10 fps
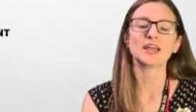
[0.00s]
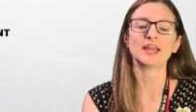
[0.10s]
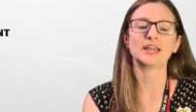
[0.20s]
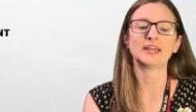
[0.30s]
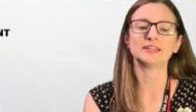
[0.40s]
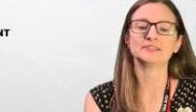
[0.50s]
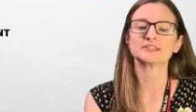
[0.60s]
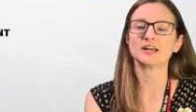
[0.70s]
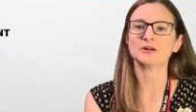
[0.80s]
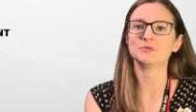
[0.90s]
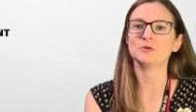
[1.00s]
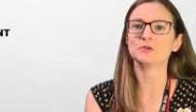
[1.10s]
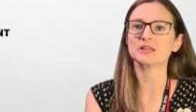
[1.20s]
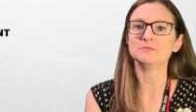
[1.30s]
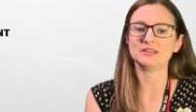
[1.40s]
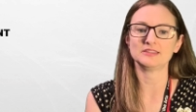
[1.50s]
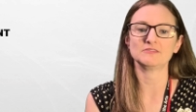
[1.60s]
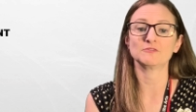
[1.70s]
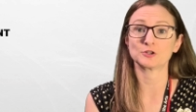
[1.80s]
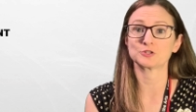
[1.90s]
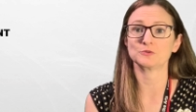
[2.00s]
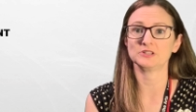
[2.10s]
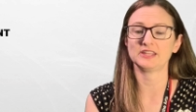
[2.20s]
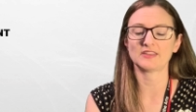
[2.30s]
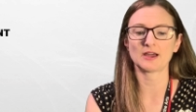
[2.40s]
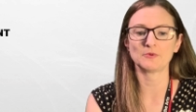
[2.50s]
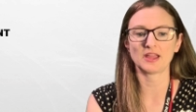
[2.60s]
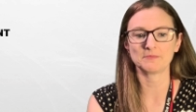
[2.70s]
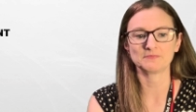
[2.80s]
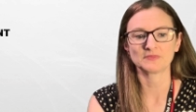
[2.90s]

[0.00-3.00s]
and we can meet virtually that way.